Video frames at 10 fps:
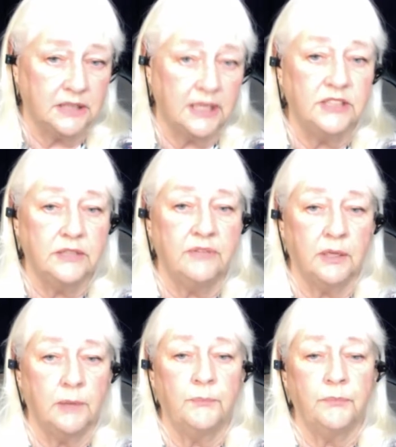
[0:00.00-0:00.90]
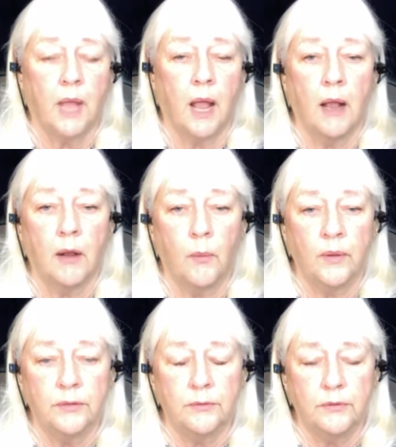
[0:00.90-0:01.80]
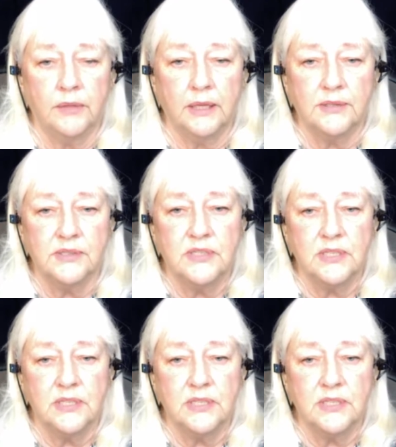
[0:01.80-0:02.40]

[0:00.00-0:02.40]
each of them going through this.